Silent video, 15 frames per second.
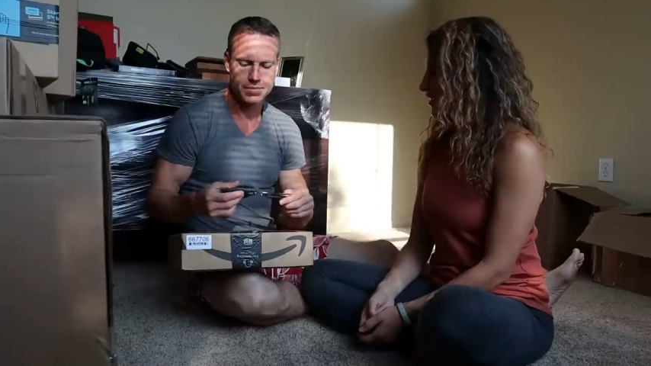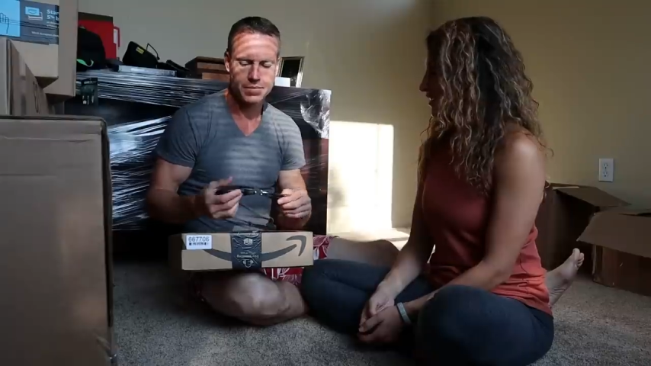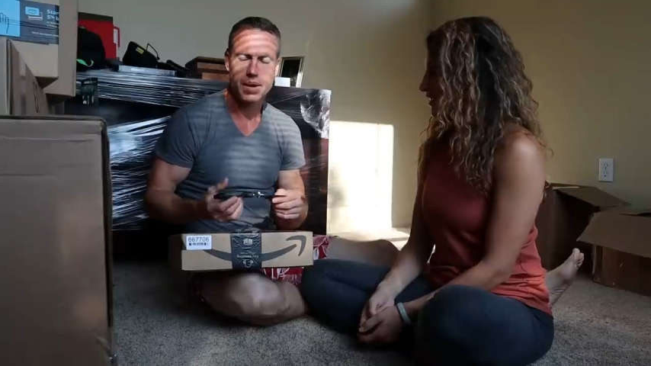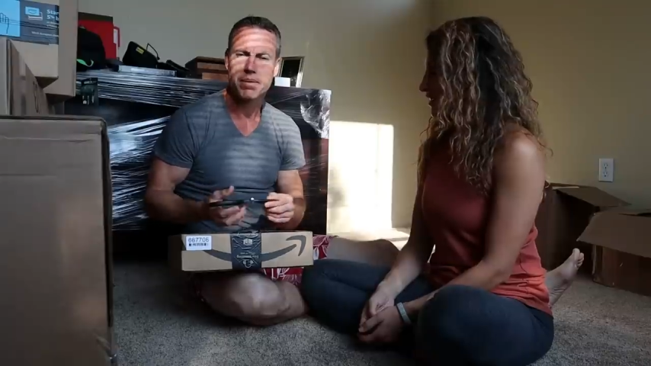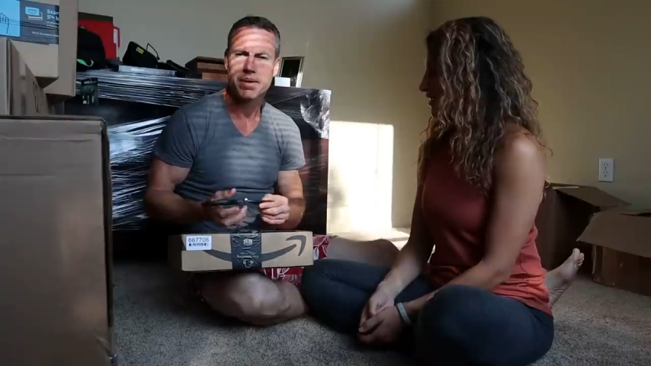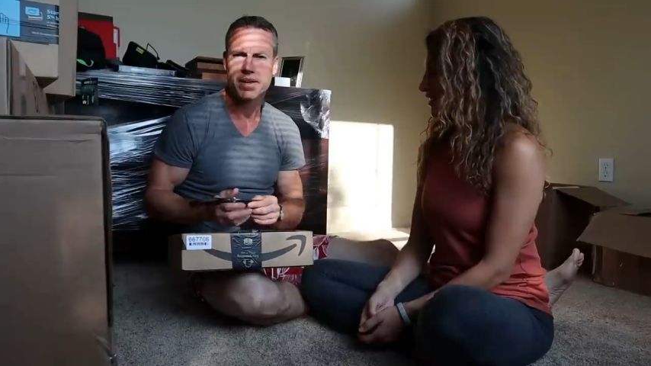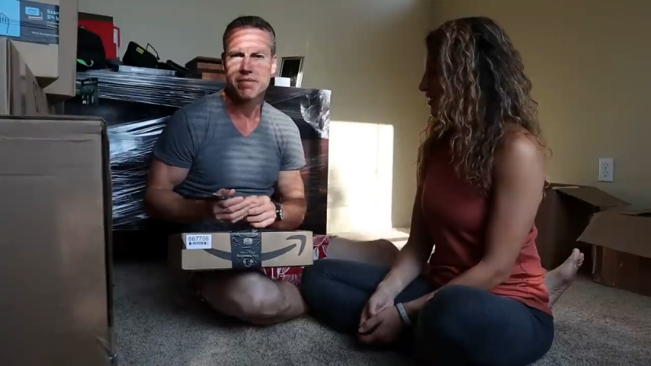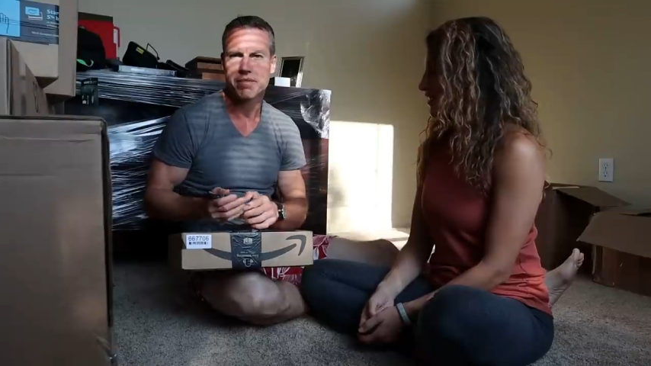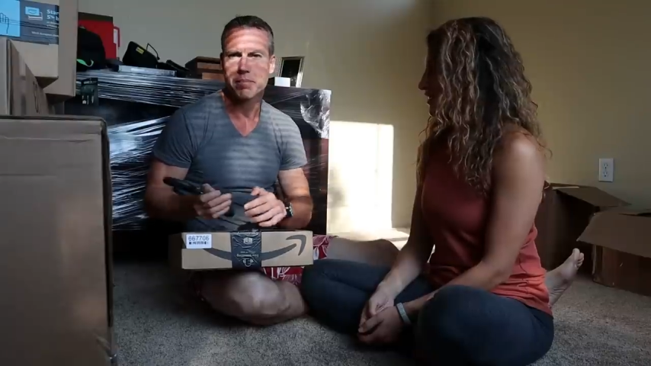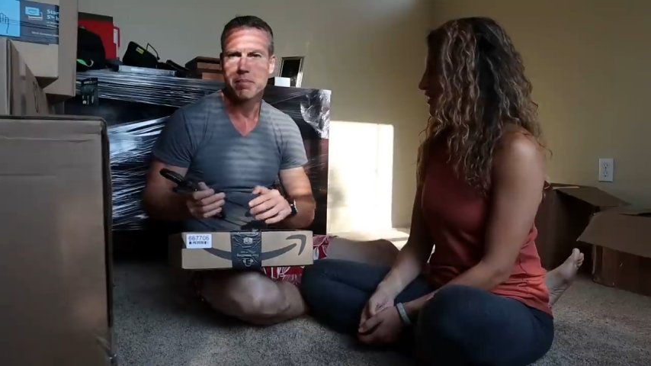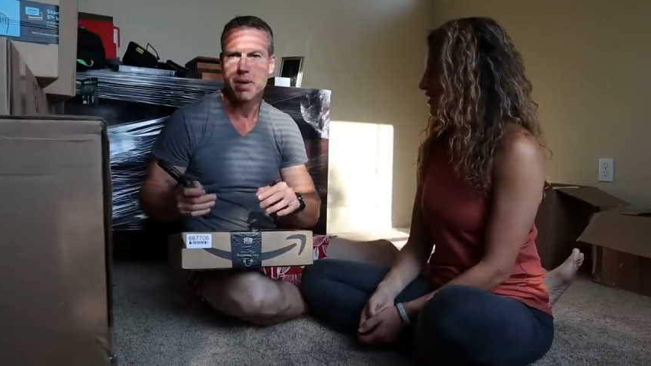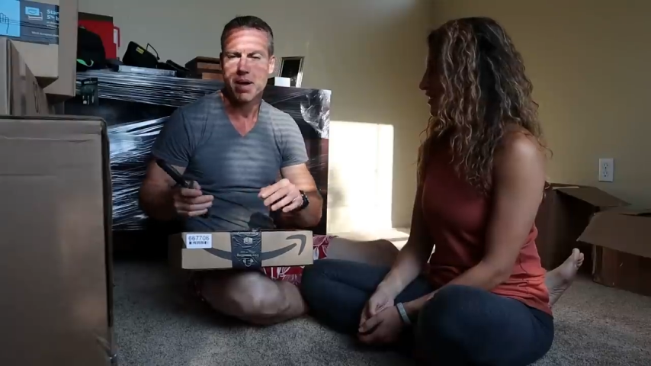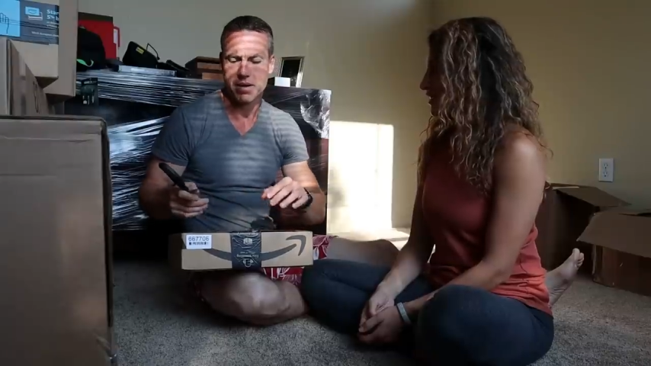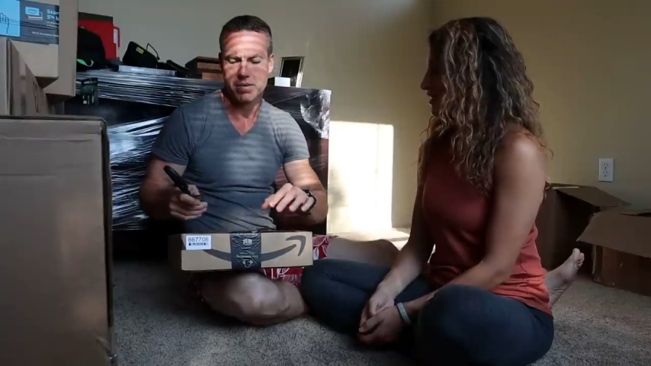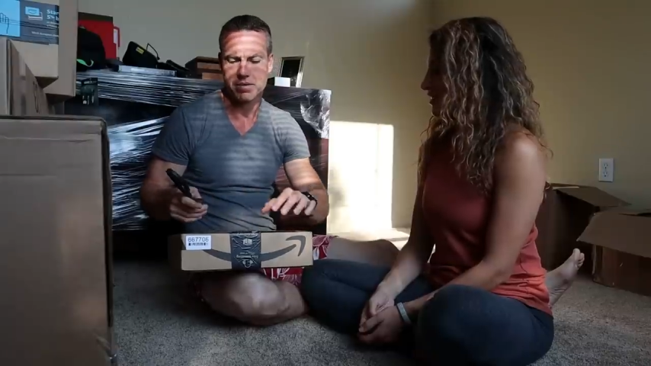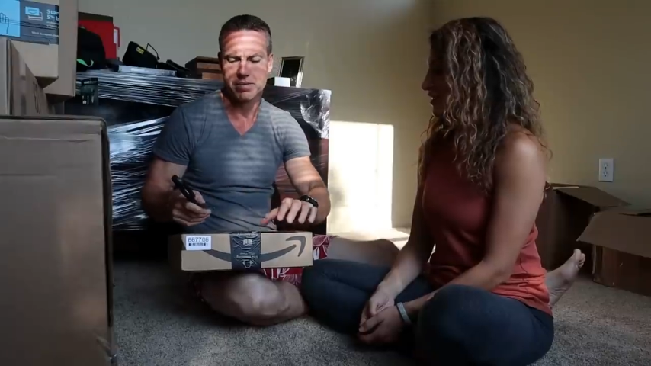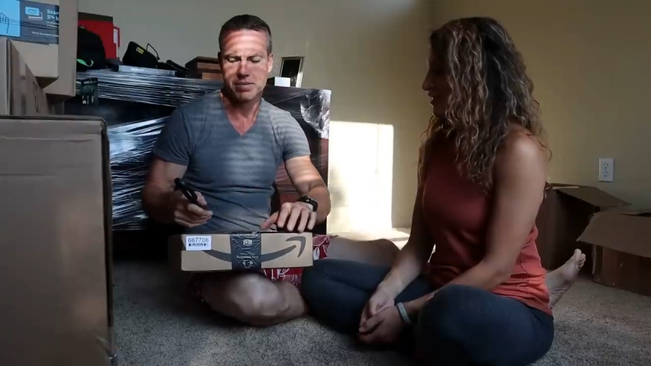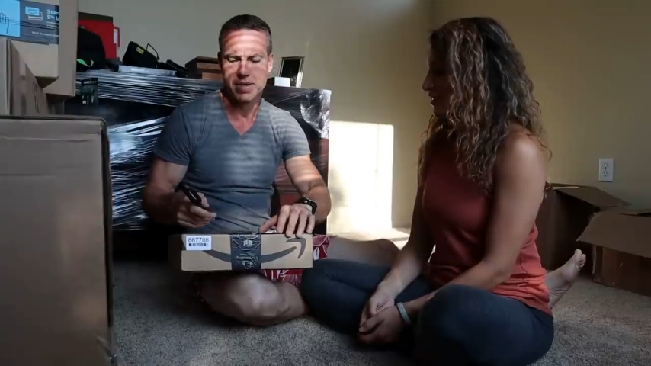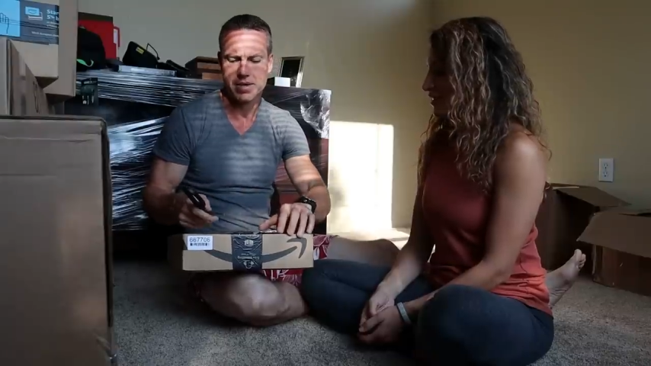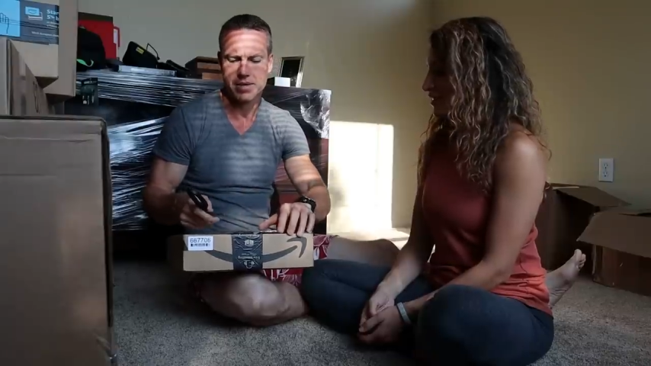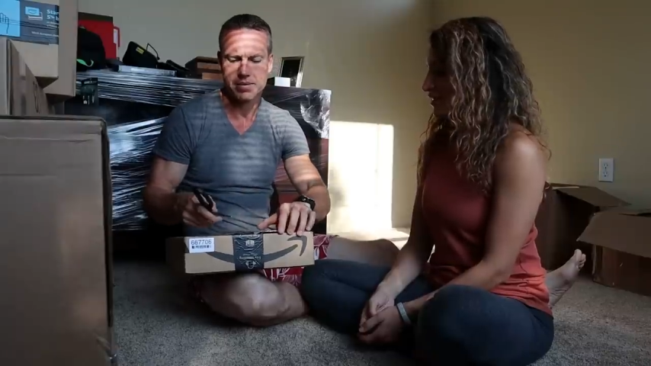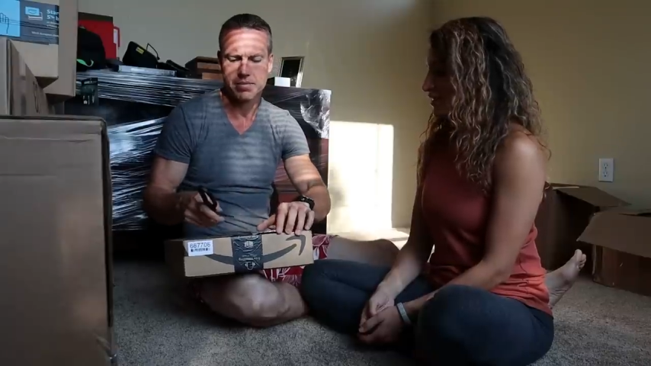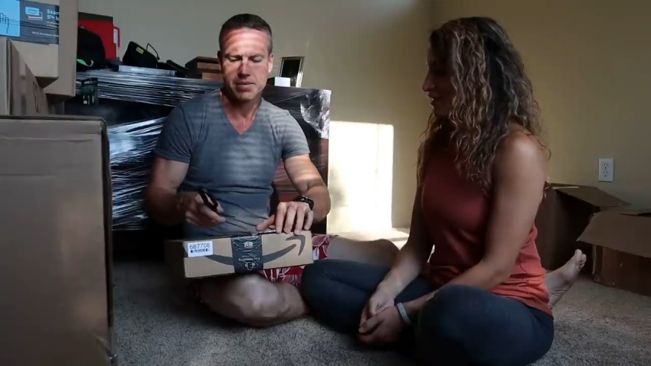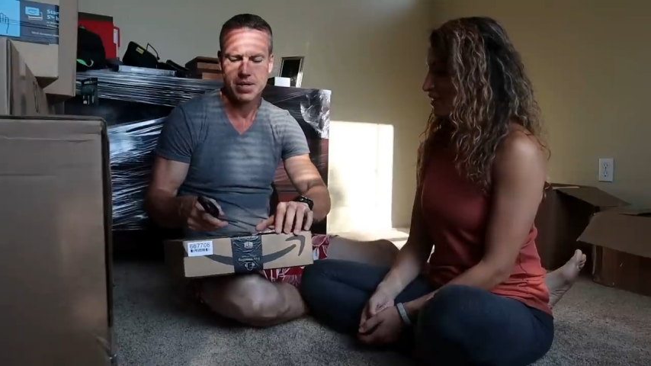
Probably even better, right?